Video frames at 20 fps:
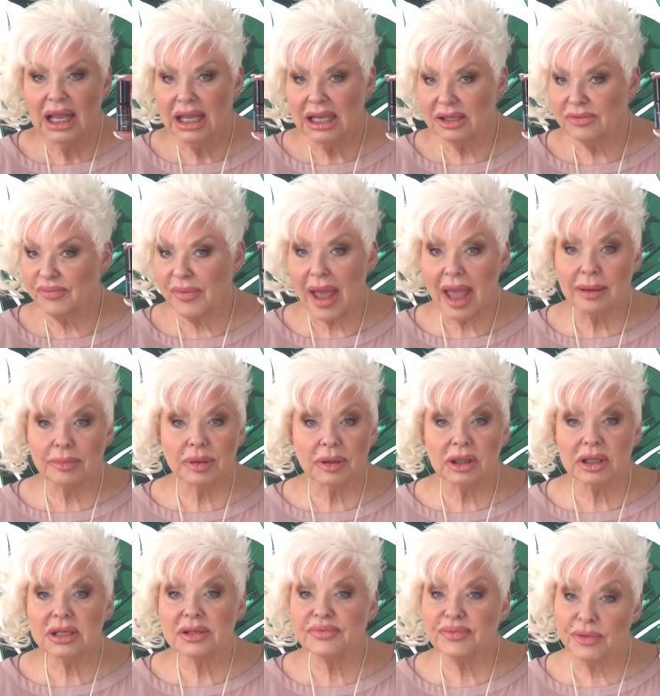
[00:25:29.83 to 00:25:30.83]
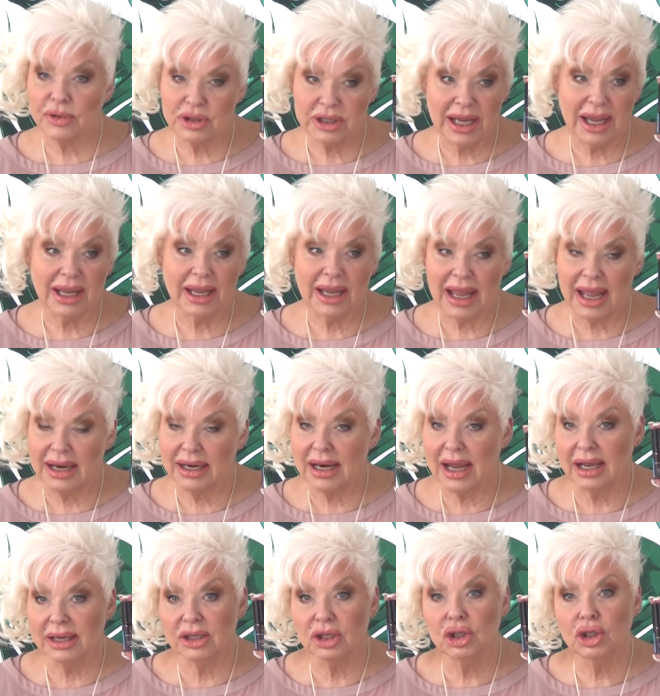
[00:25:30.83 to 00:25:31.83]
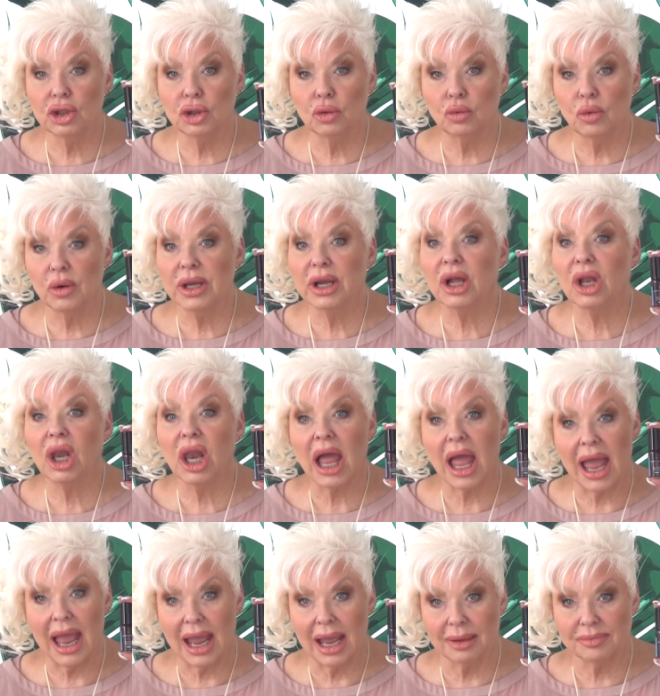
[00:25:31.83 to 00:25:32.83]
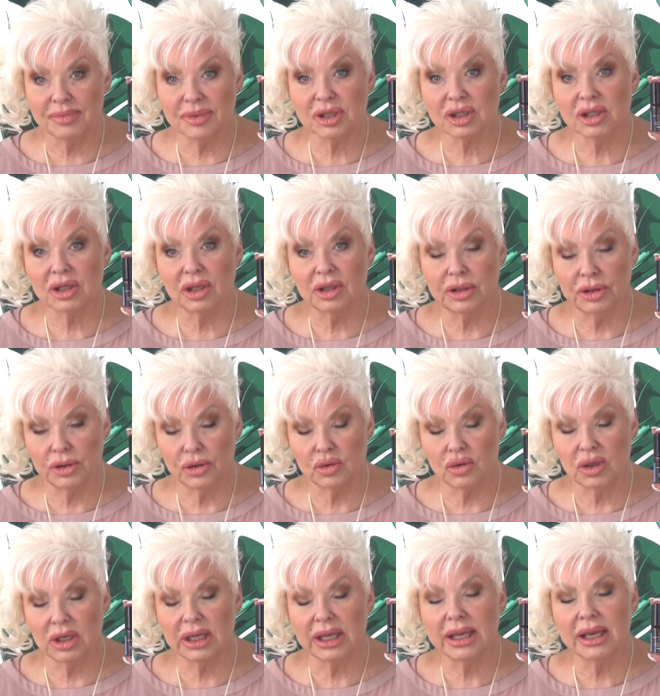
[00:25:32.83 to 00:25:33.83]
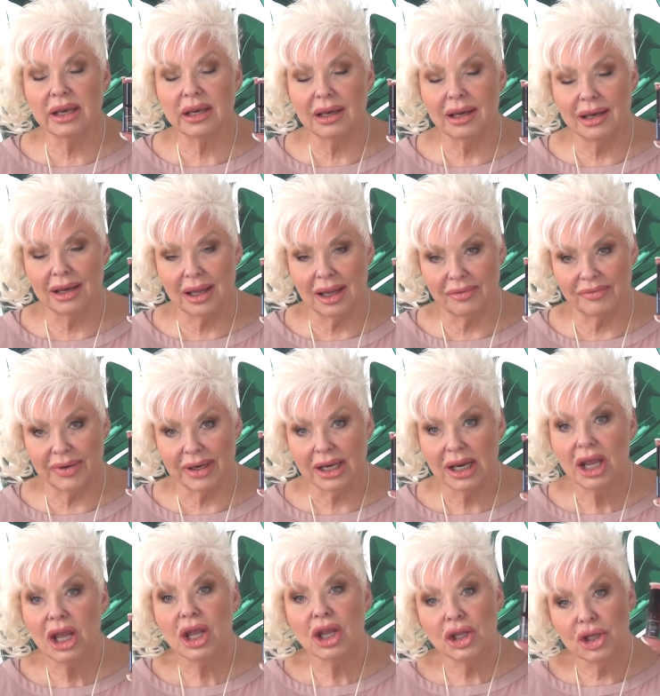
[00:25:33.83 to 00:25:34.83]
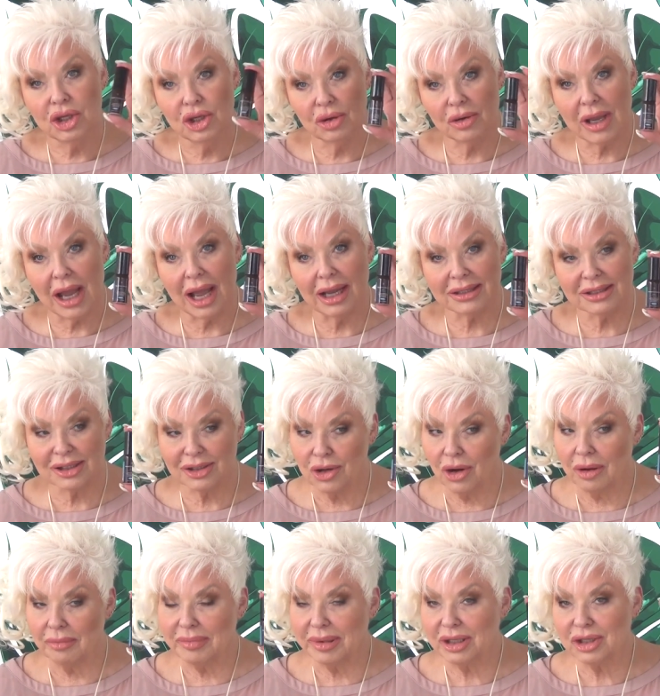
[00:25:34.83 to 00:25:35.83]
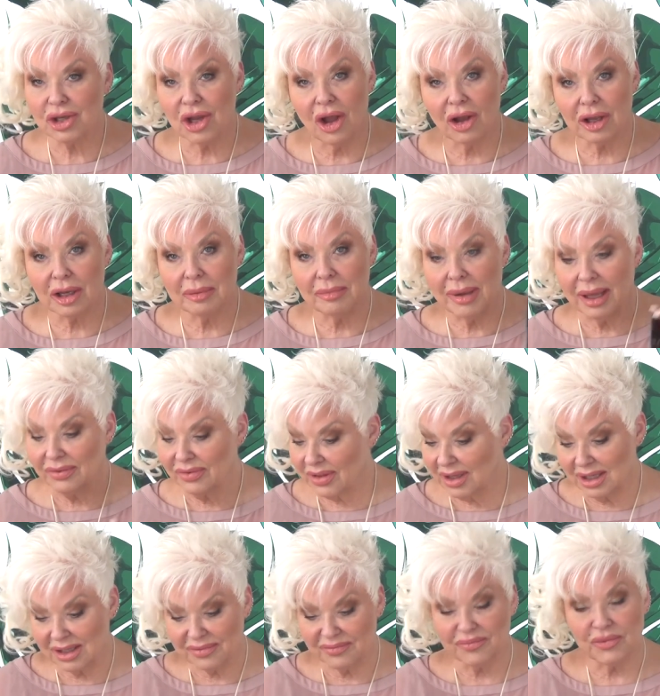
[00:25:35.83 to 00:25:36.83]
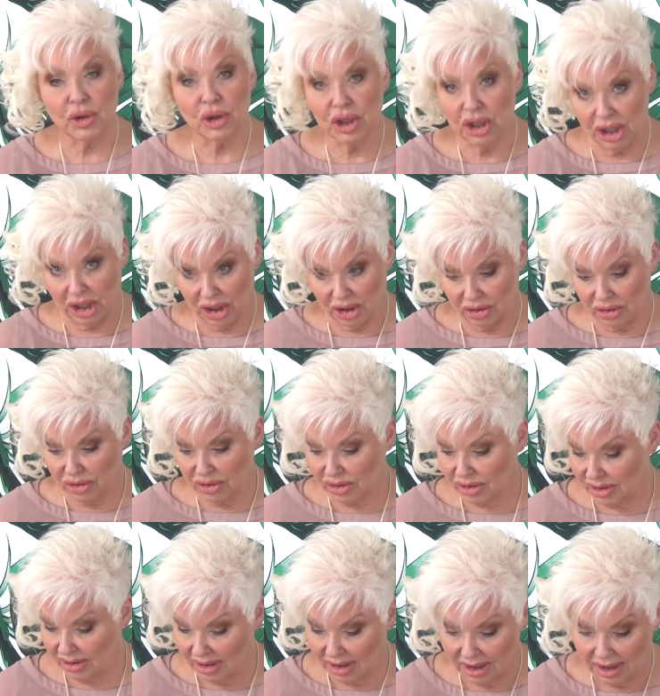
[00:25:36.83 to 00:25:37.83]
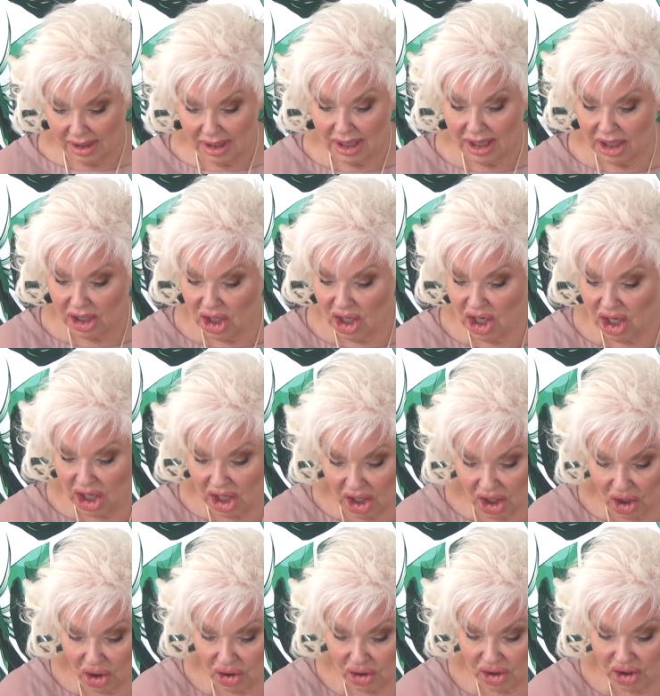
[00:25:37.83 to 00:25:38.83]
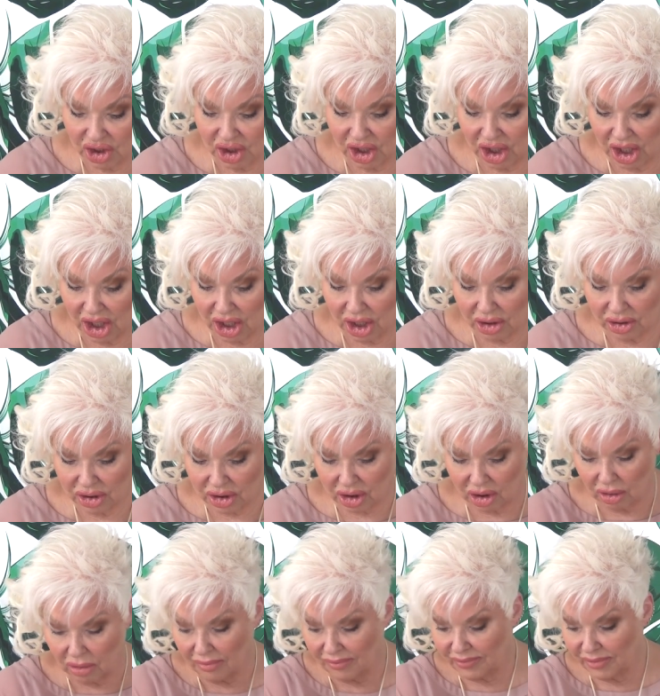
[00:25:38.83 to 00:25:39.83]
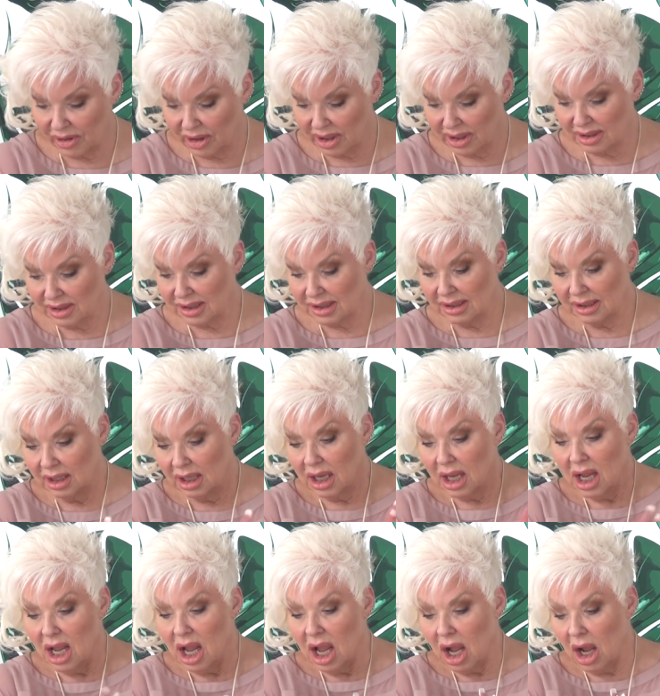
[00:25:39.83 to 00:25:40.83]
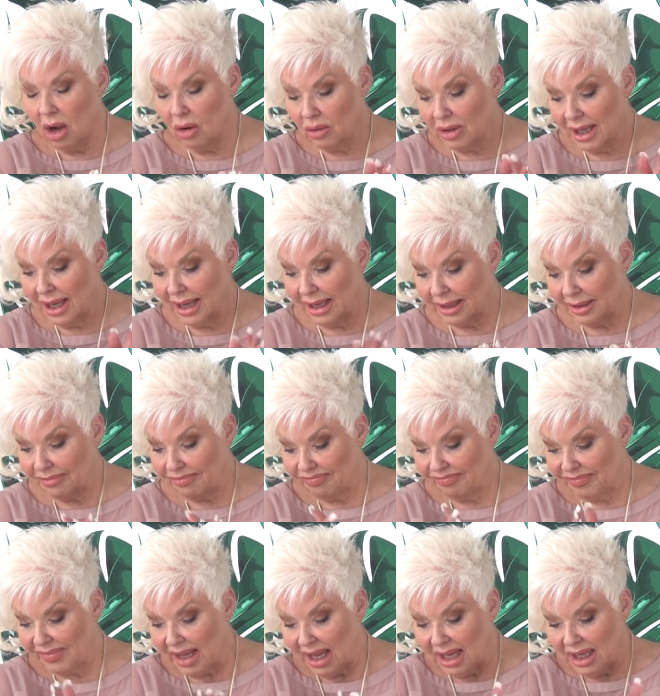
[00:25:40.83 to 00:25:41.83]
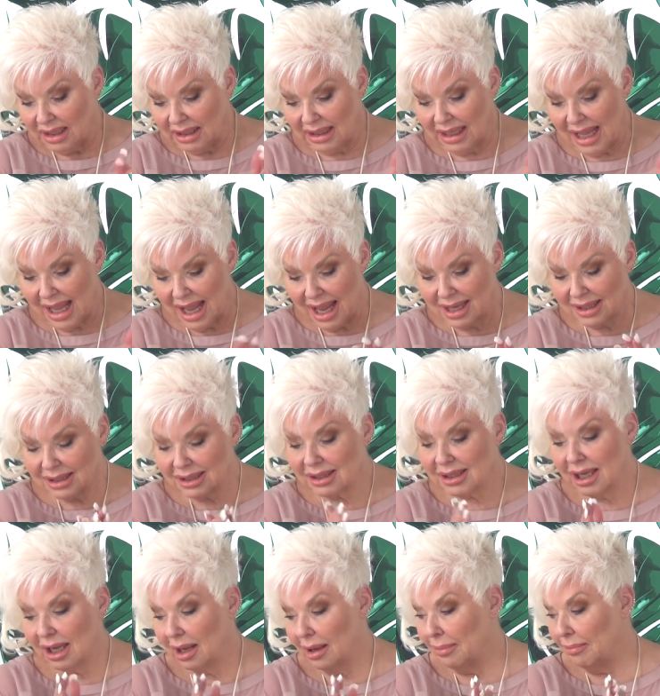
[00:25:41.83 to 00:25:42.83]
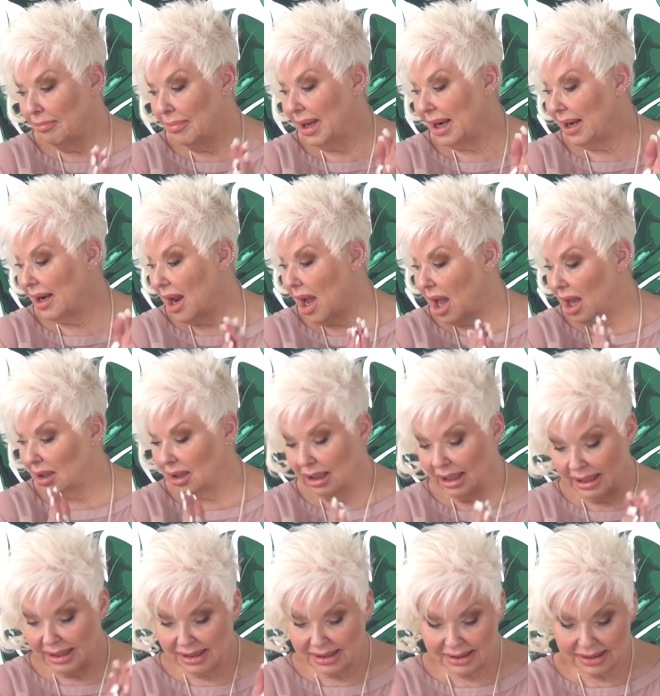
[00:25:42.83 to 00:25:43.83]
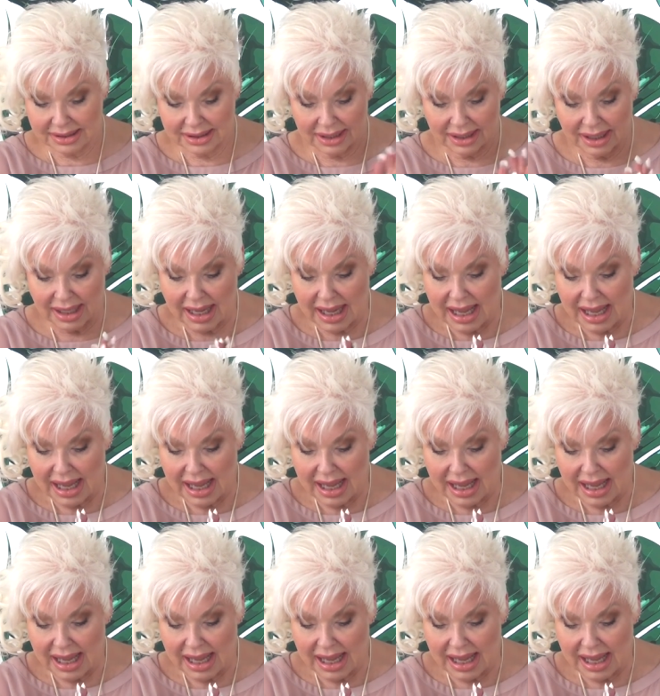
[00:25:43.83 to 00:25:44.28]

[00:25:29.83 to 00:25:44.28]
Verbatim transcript: is fabulous for day and night. You will absolutely love it. You guys know I've been talking about this for years. Years, years, girlfriends. Okay, last but not least,